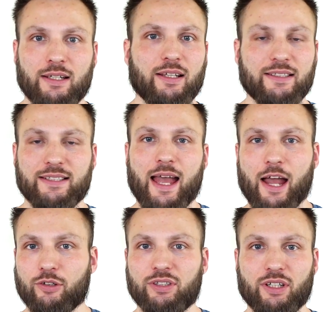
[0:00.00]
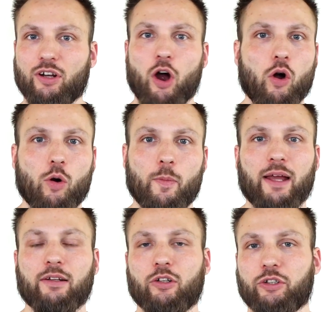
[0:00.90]
Let's say I could sit at
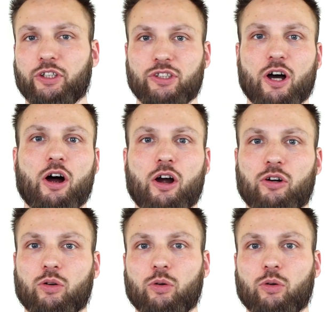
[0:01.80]
home and learn guitar